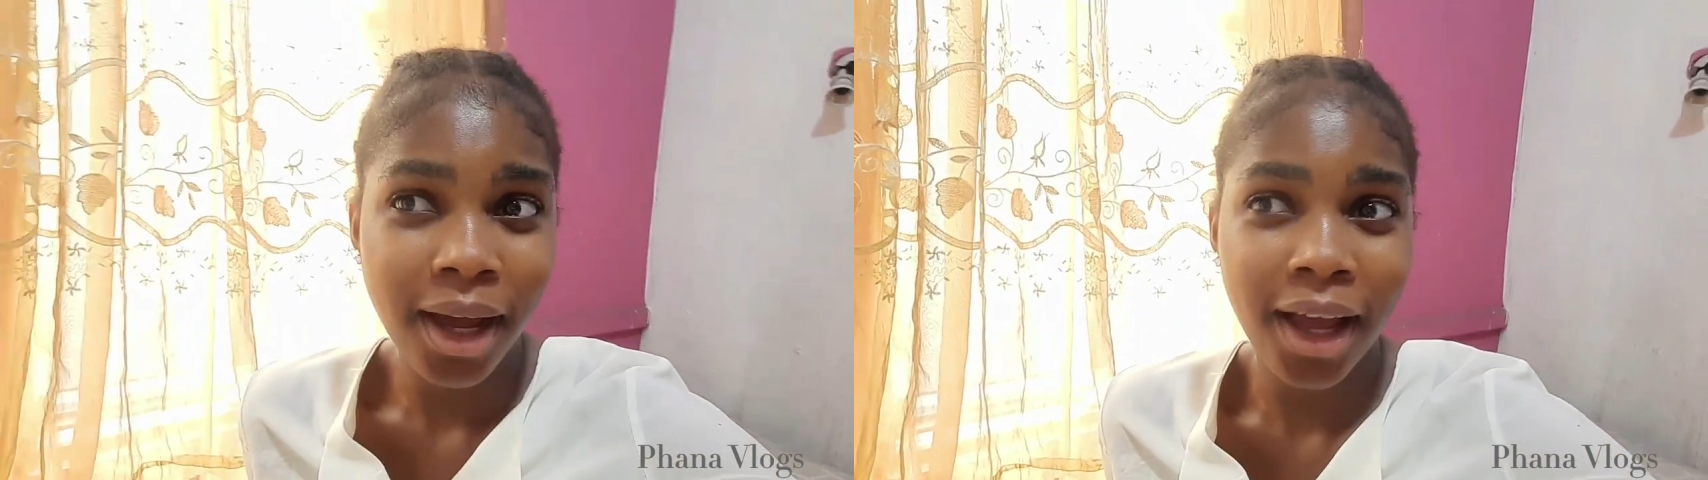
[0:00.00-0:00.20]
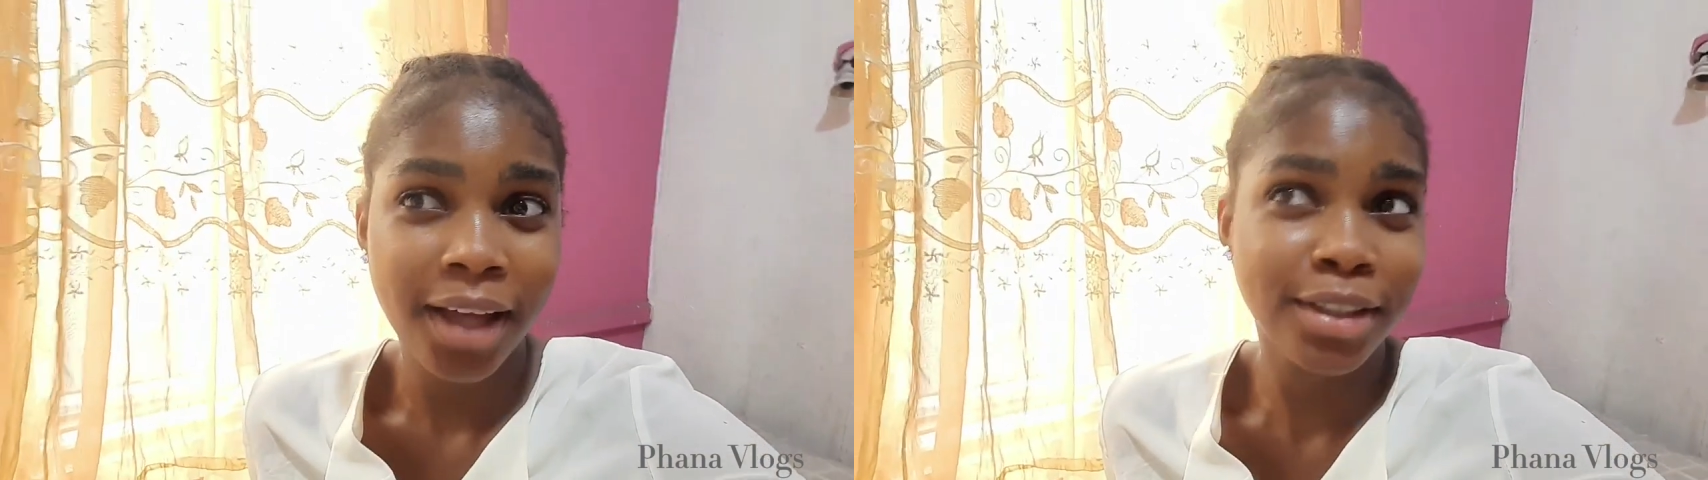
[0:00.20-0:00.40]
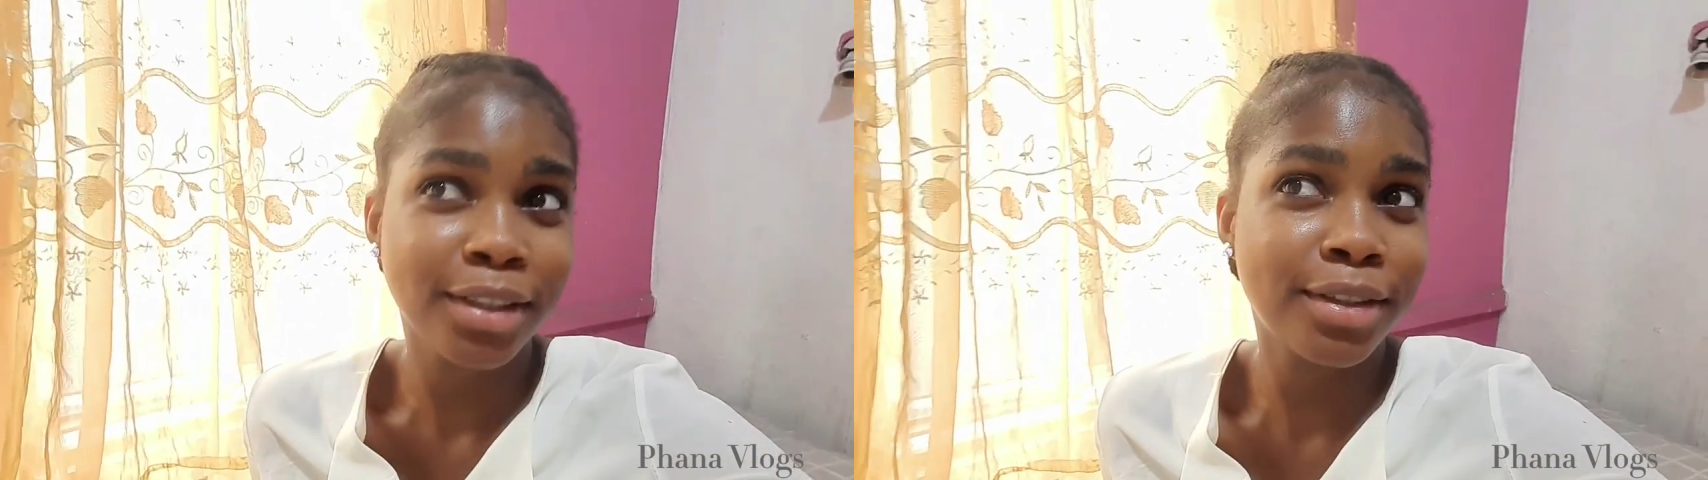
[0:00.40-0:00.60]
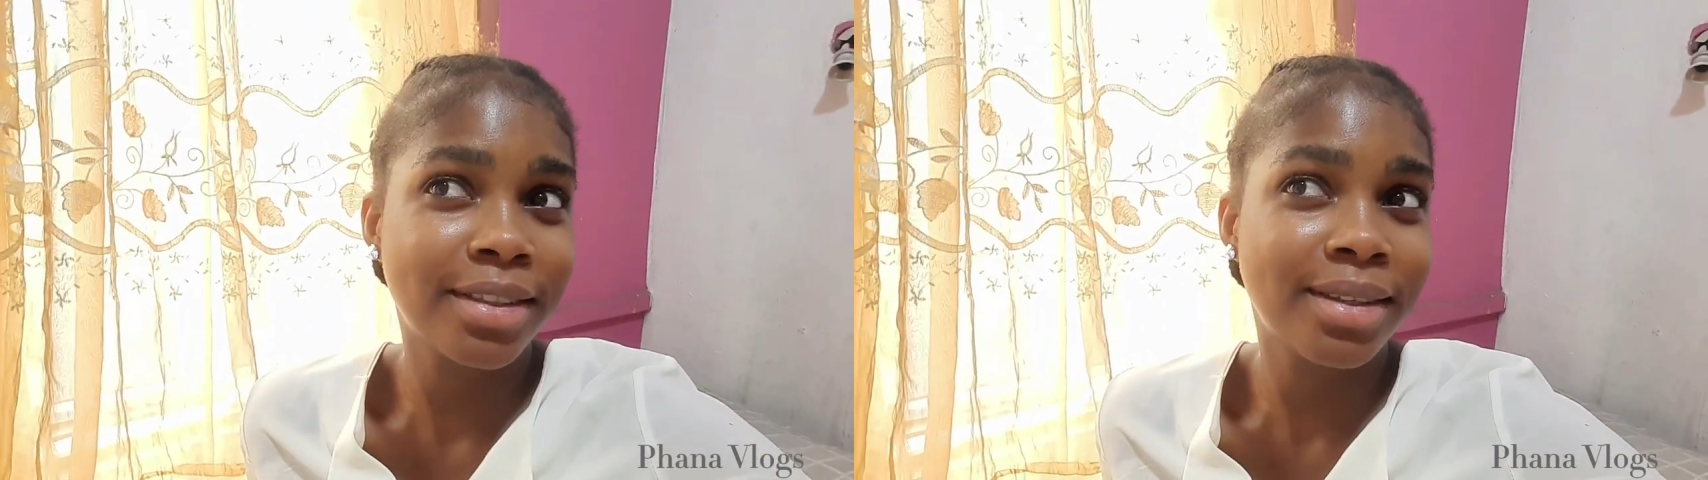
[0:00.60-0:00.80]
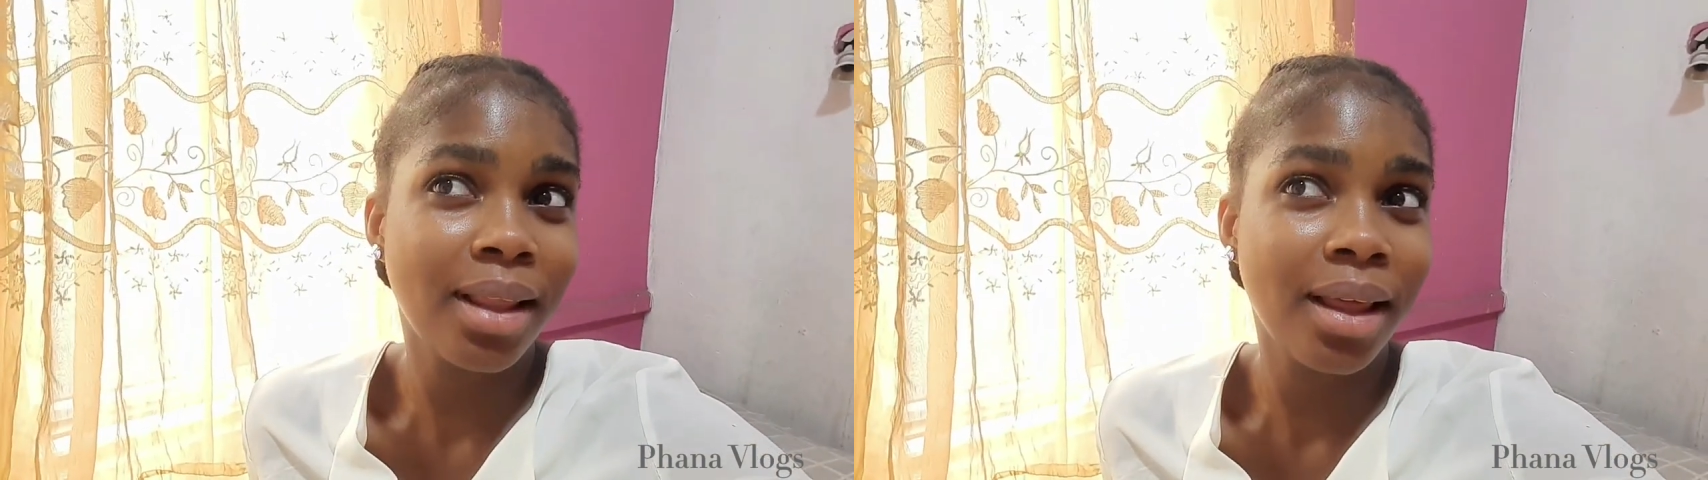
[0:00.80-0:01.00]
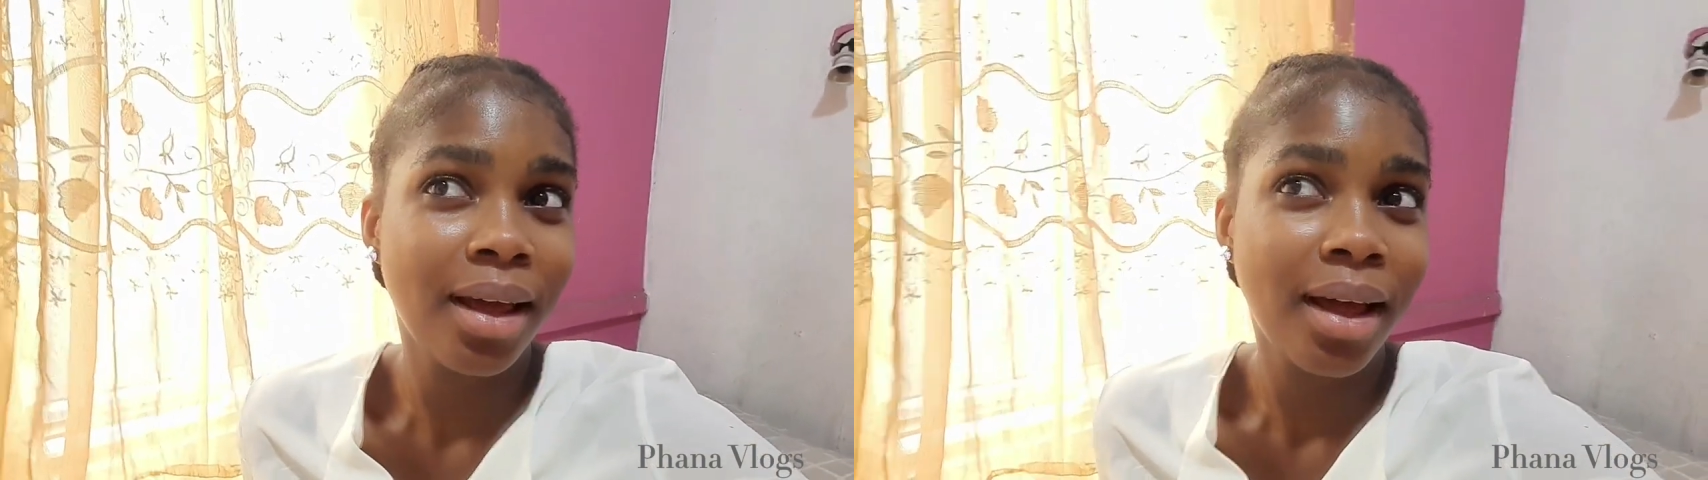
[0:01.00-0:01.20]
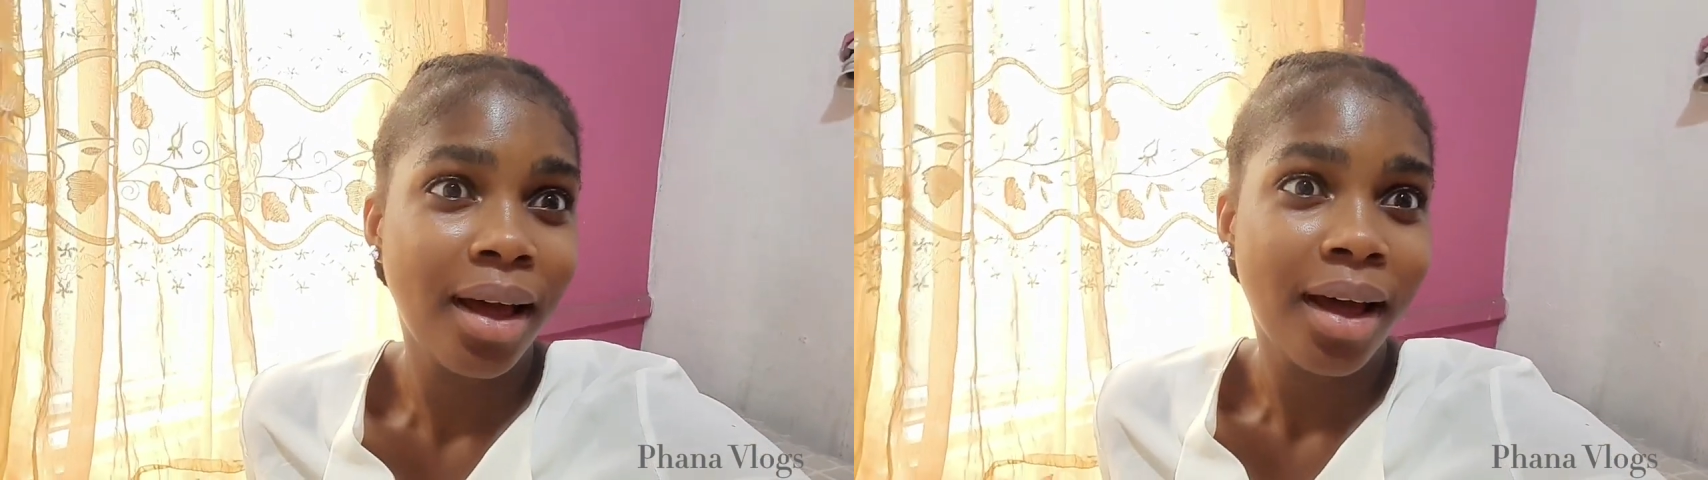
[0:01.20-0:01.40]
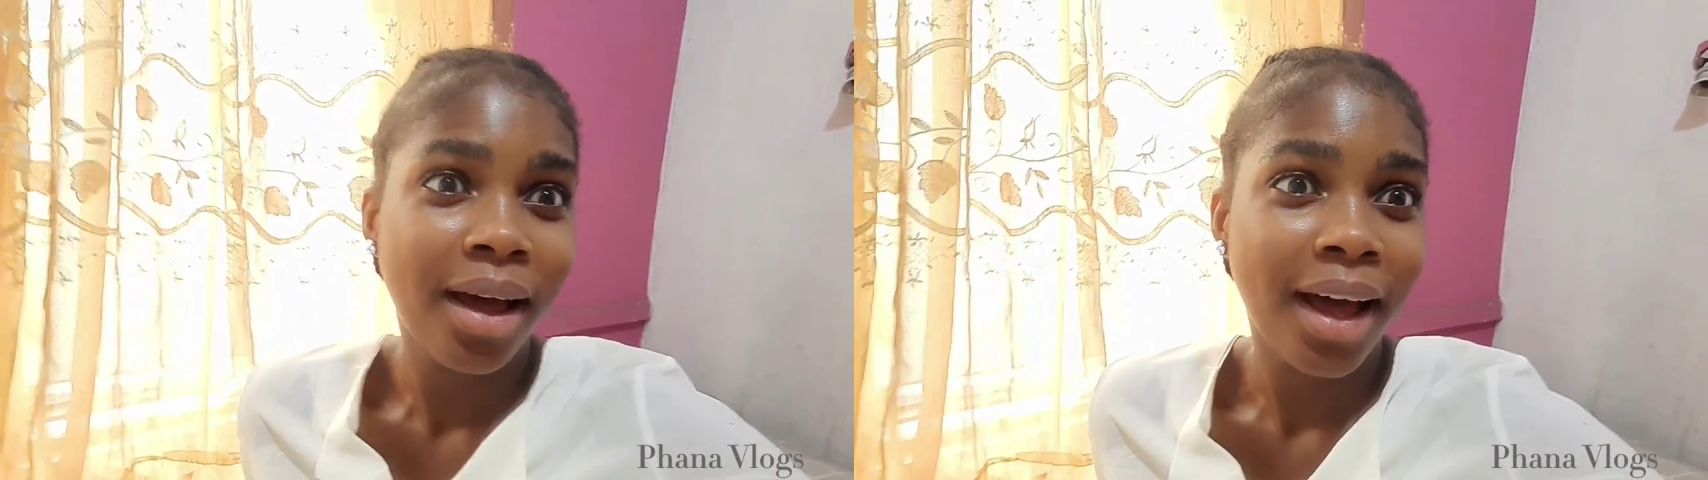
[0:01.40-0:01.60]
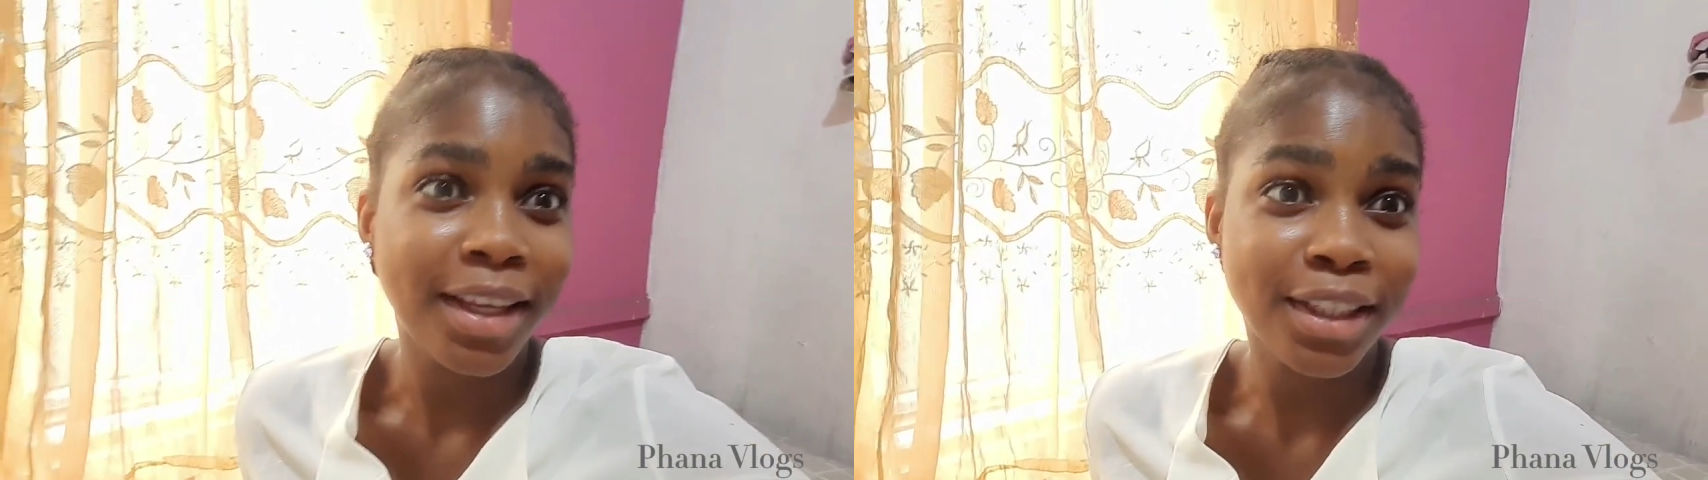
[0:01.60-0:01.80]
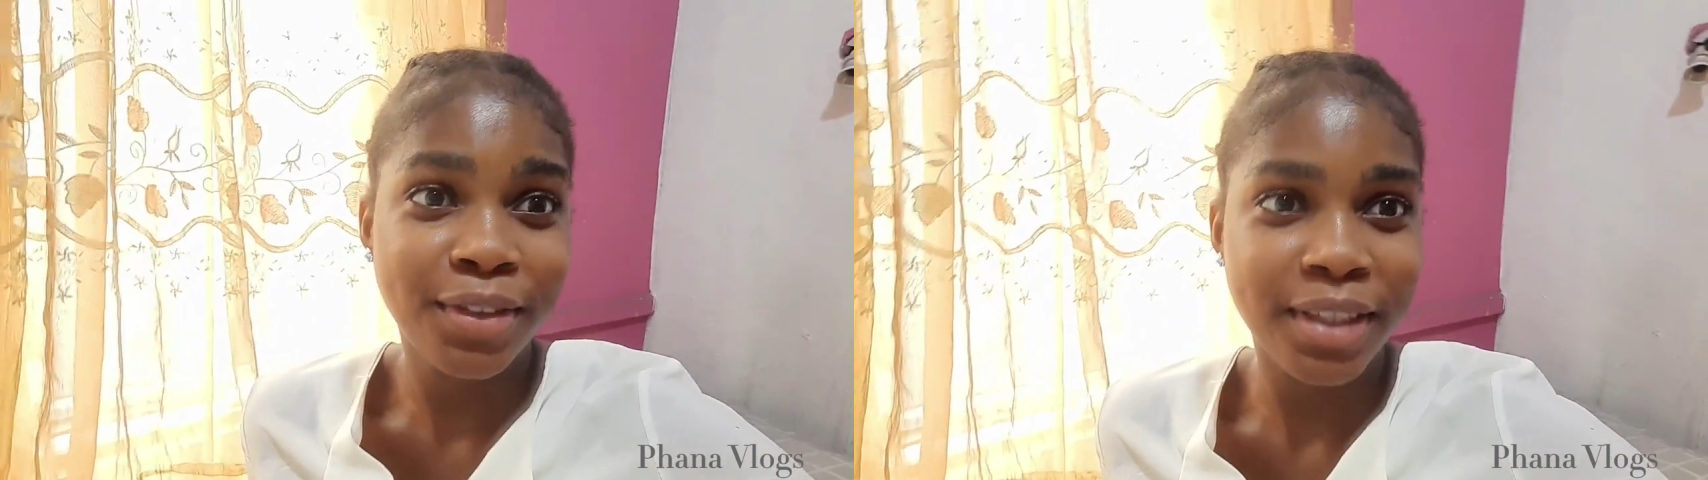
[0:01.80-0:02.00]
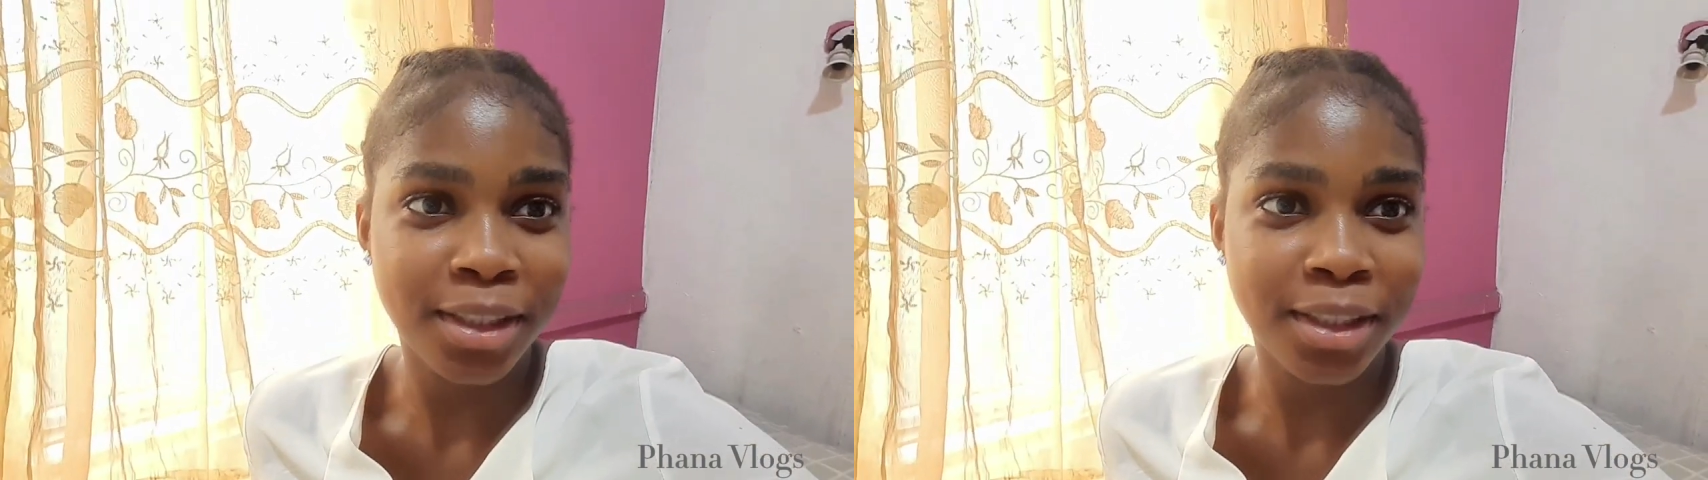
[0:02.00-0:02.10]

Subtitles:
I just finished